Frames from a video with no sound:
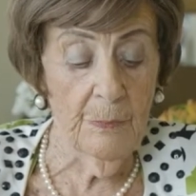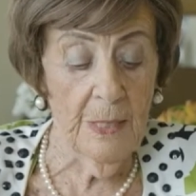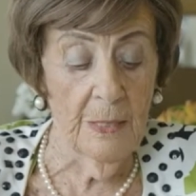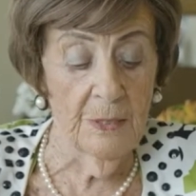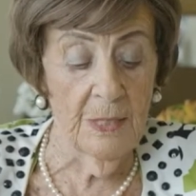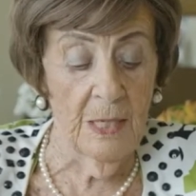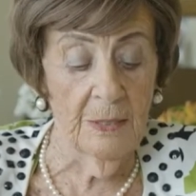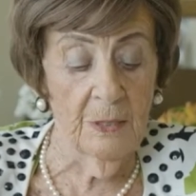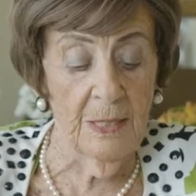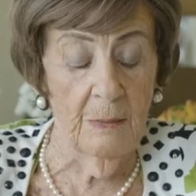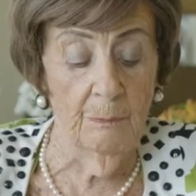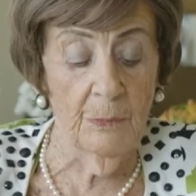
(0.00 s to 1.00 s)
and the
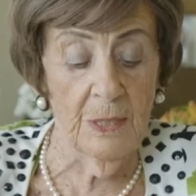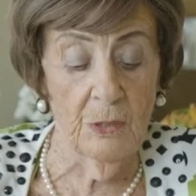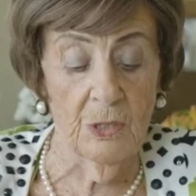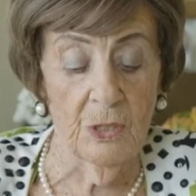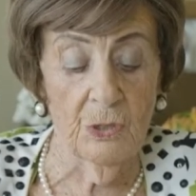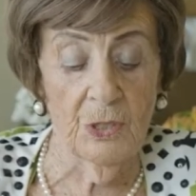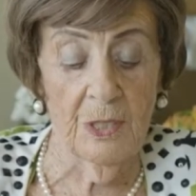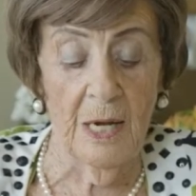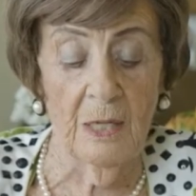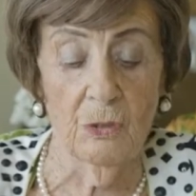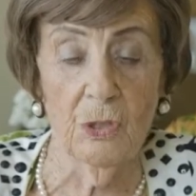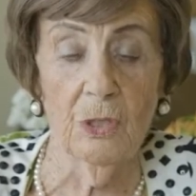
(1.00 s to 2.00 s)
attempted
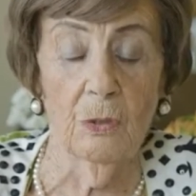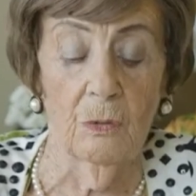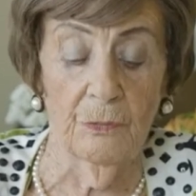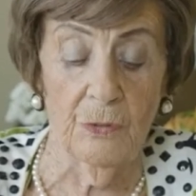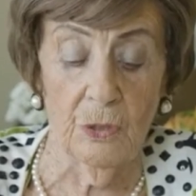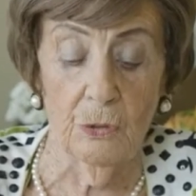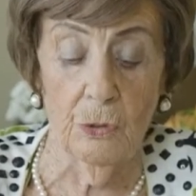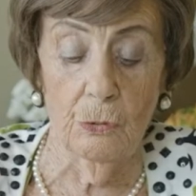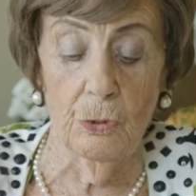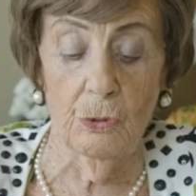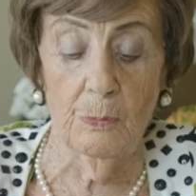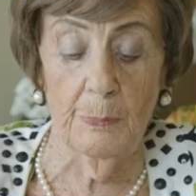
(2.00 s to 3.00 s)
destruction of the
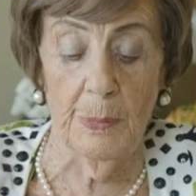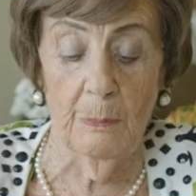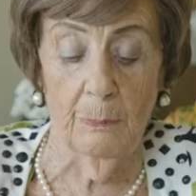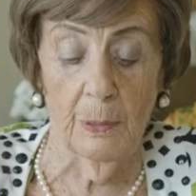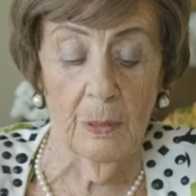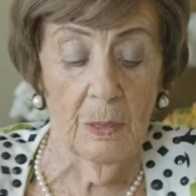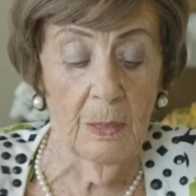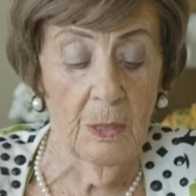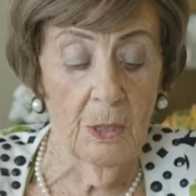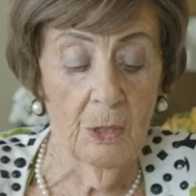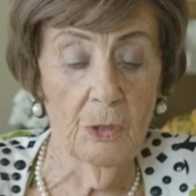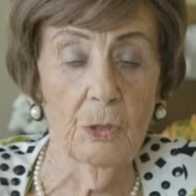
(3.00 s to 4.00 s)
Jewish people
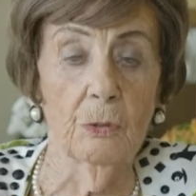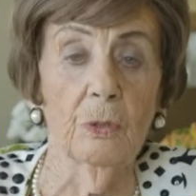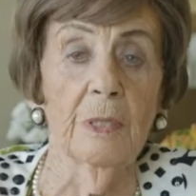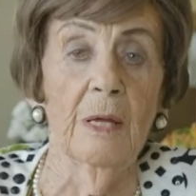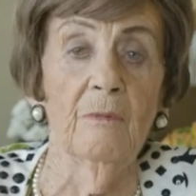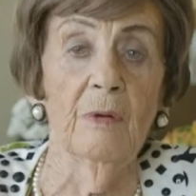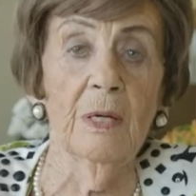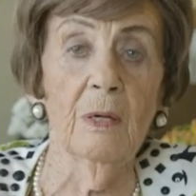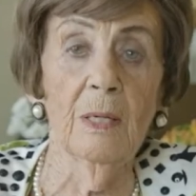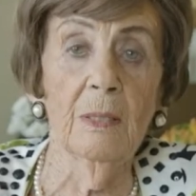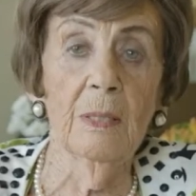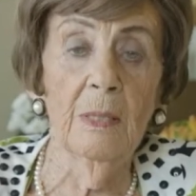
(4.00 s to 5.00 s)
should never
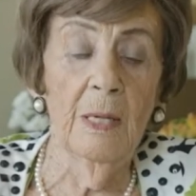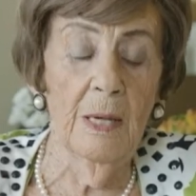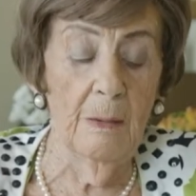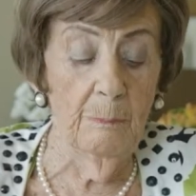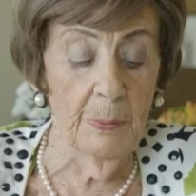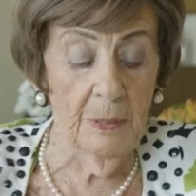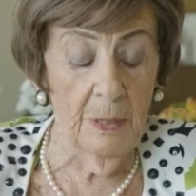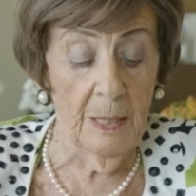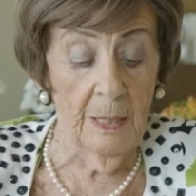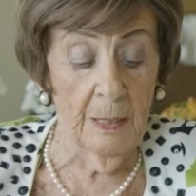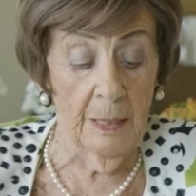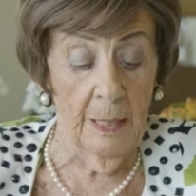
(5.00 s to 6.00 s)
happen
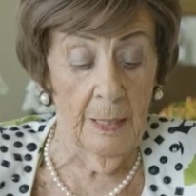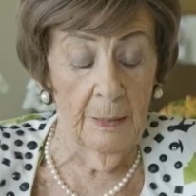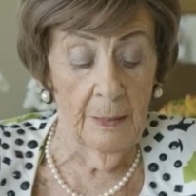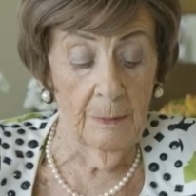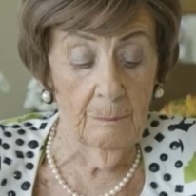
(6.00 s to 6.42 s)
again.